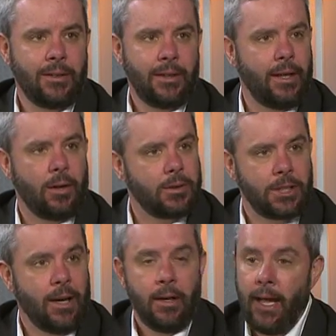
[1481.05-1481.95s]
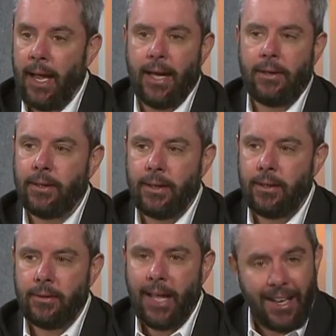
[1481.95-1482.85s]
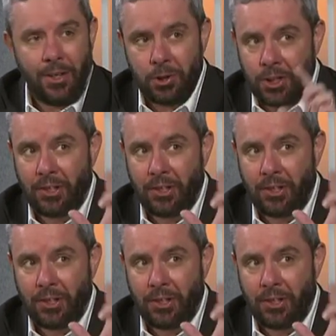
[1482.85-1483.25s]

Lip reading: You know, it's not, and that usually